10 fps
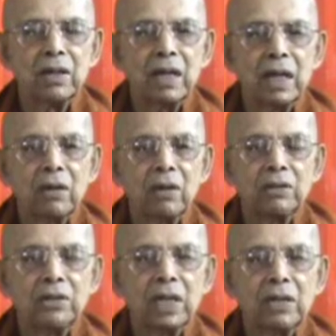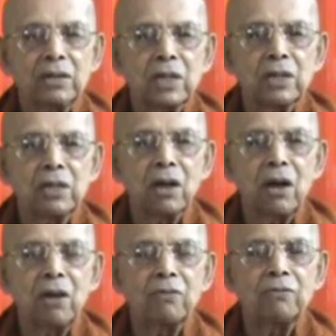a conjunction
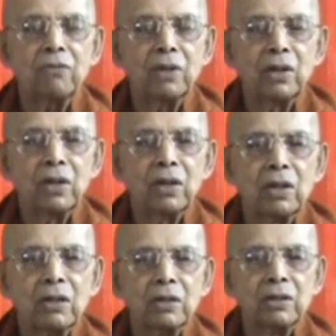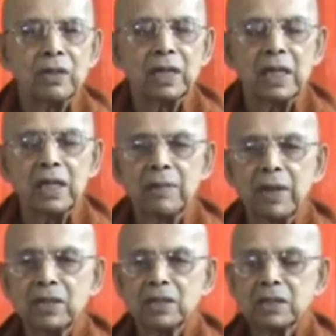of the
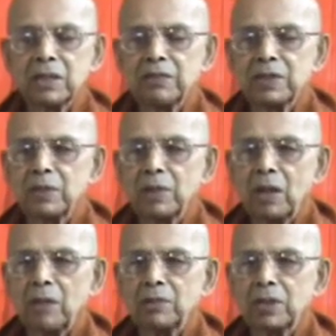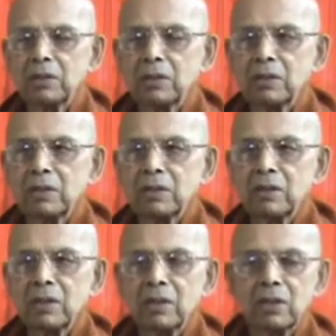image as a visible object,
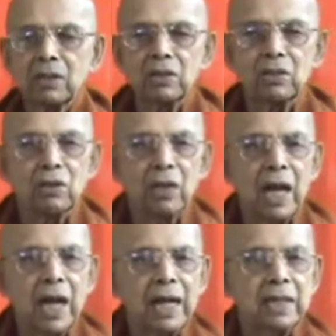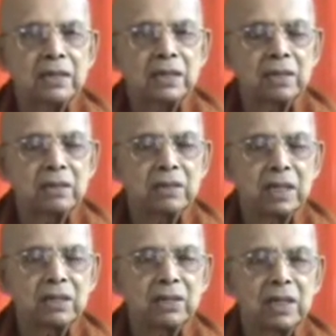your eye
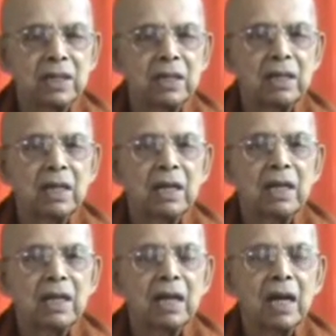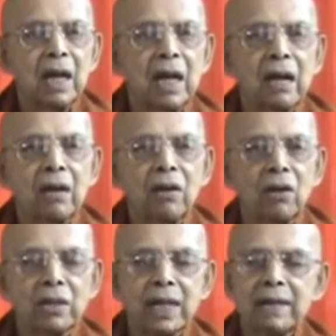sensory
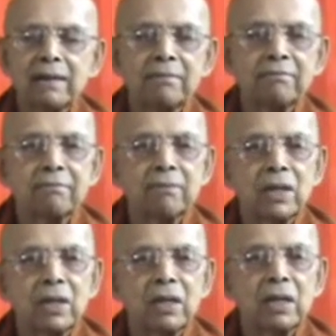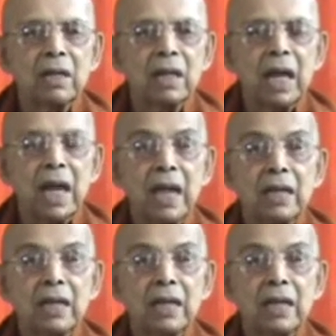organ, and